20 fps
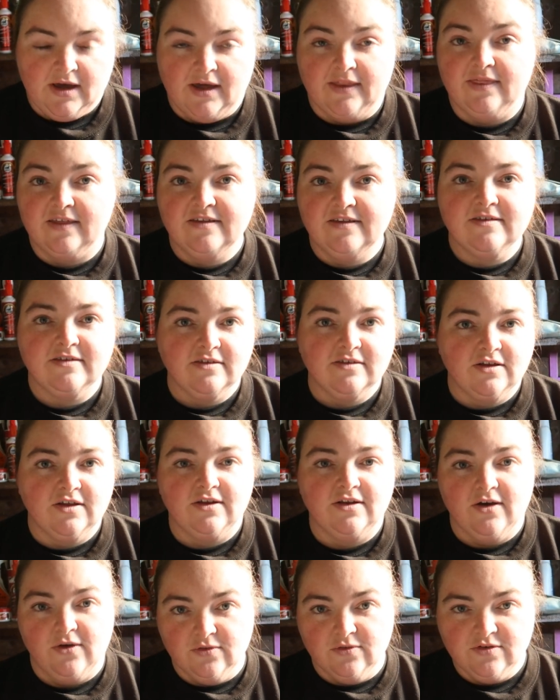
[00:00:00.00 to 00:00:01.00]
And this isn't
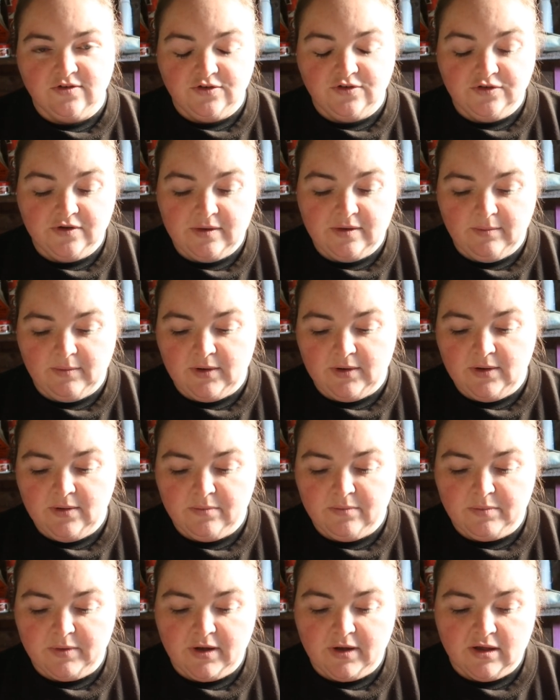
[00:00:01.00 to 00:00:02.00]
an ulcer treatment,